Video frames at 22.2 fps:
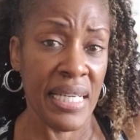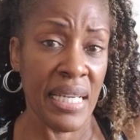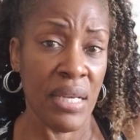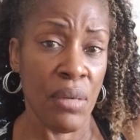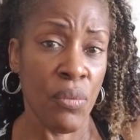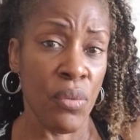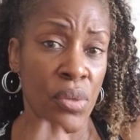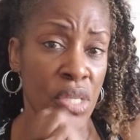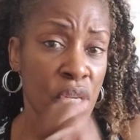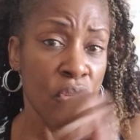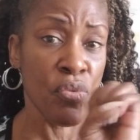
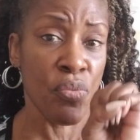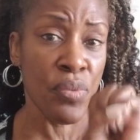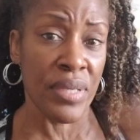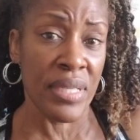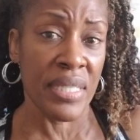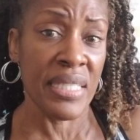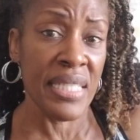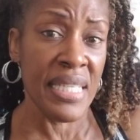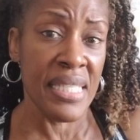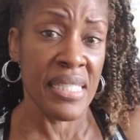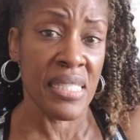it, what you
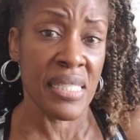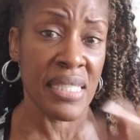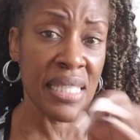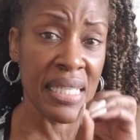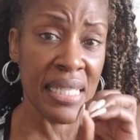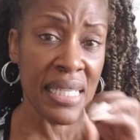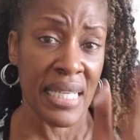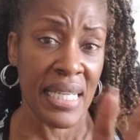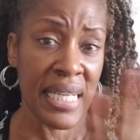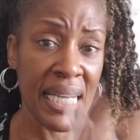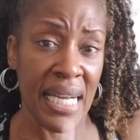release
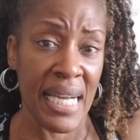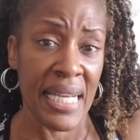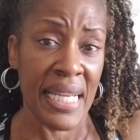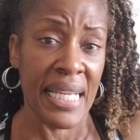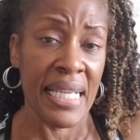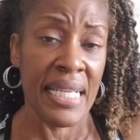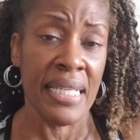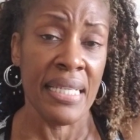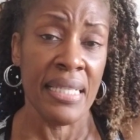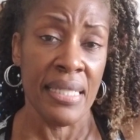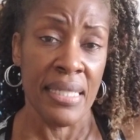in the
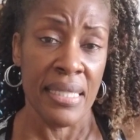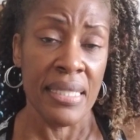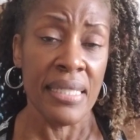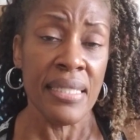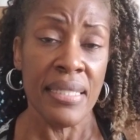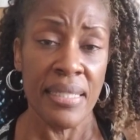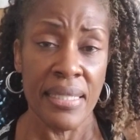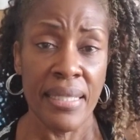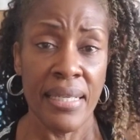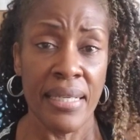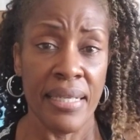cutting,
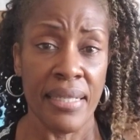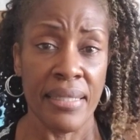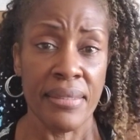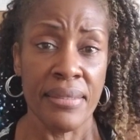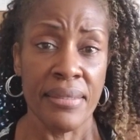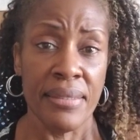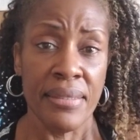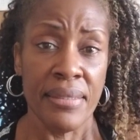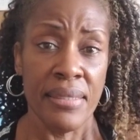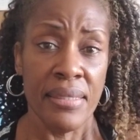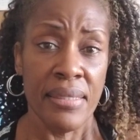
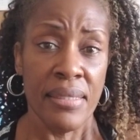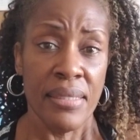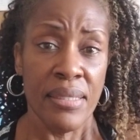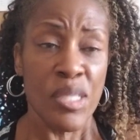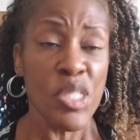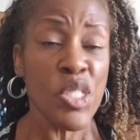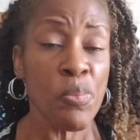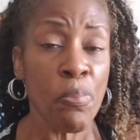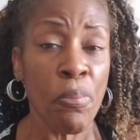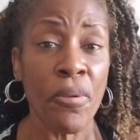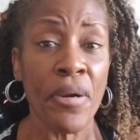
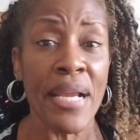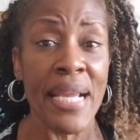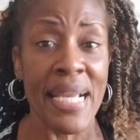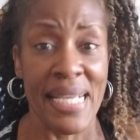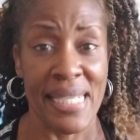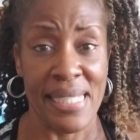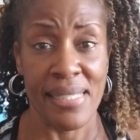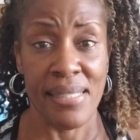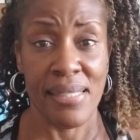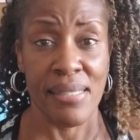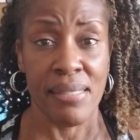
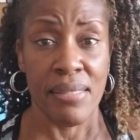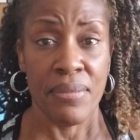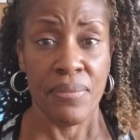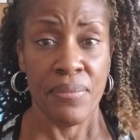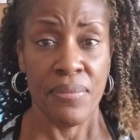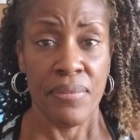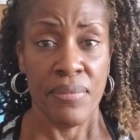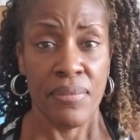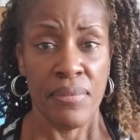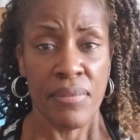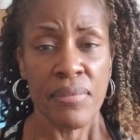spreads.
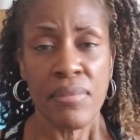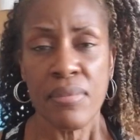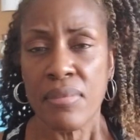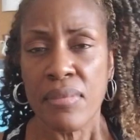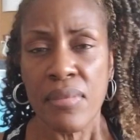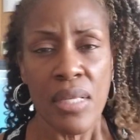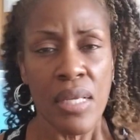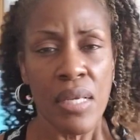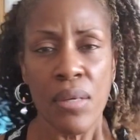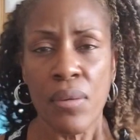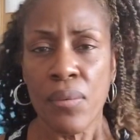
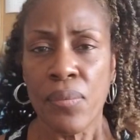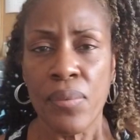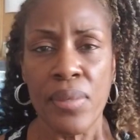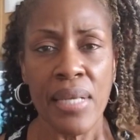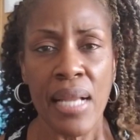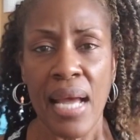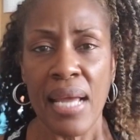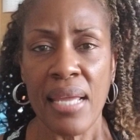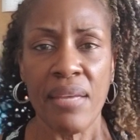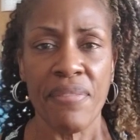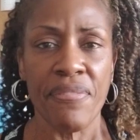We're
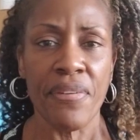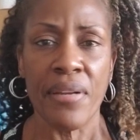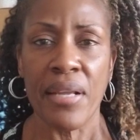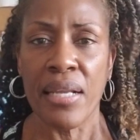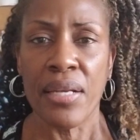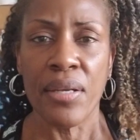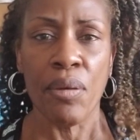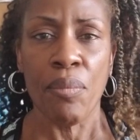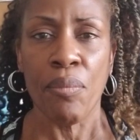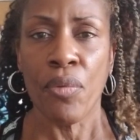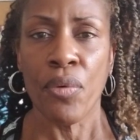not here for
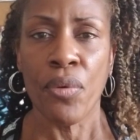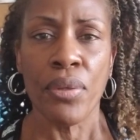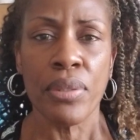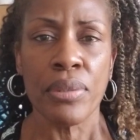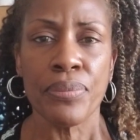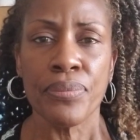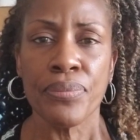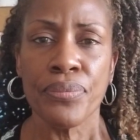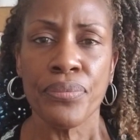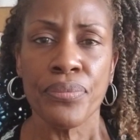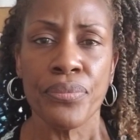that no more.
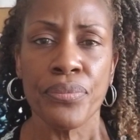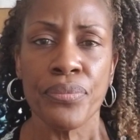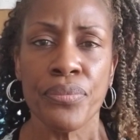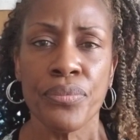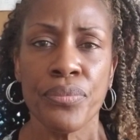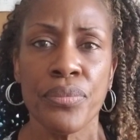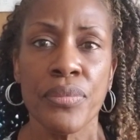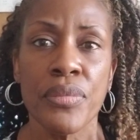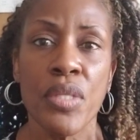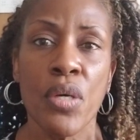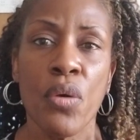
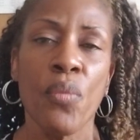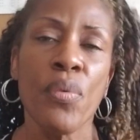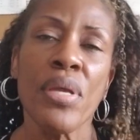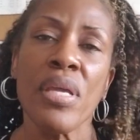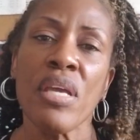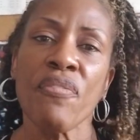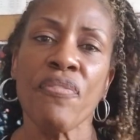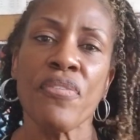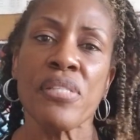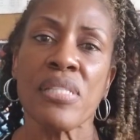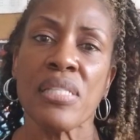We're
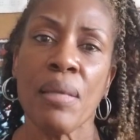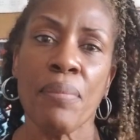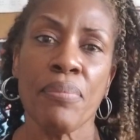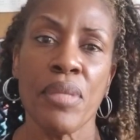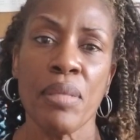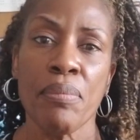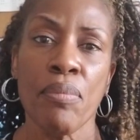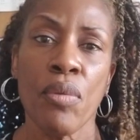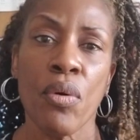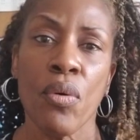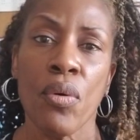here for
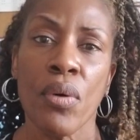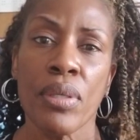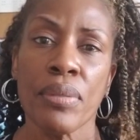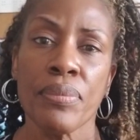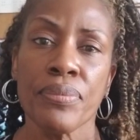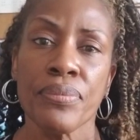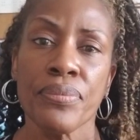something more.